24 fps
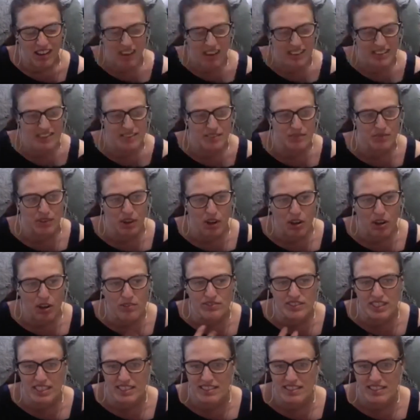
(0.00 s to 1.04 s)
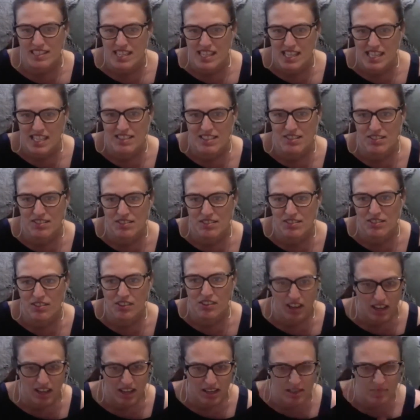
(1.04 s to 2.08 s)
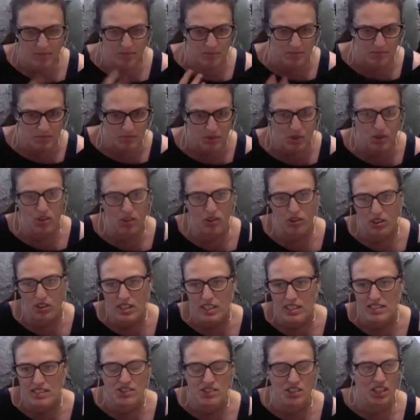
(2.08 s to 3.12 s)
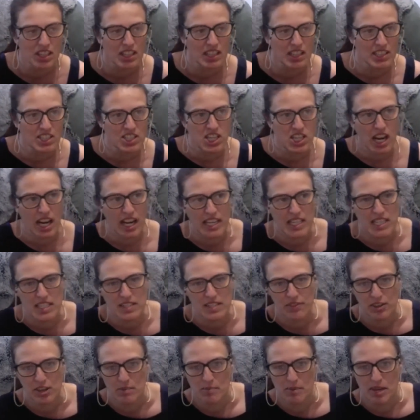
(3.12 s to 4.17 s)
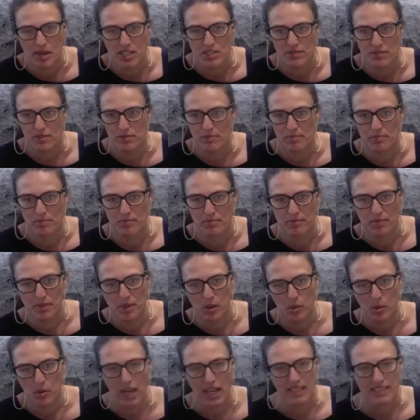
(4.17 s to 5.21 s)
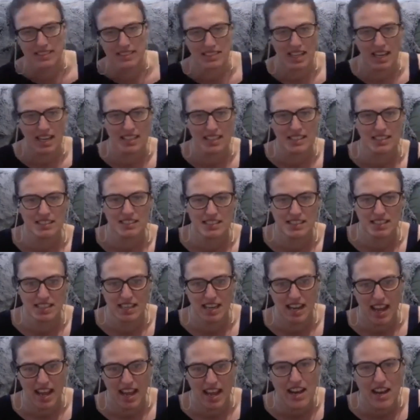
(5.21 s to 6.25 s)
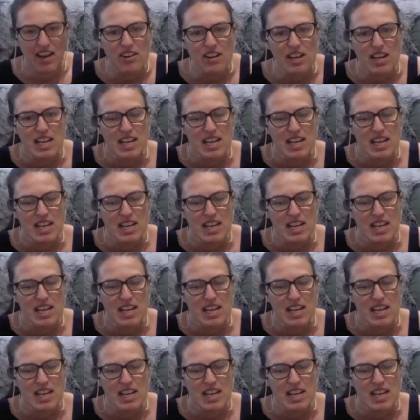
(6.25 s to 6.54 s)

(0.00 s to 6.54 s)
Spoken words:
It's evolved as the years gone on. It's certainly changed very much from the way it started to now.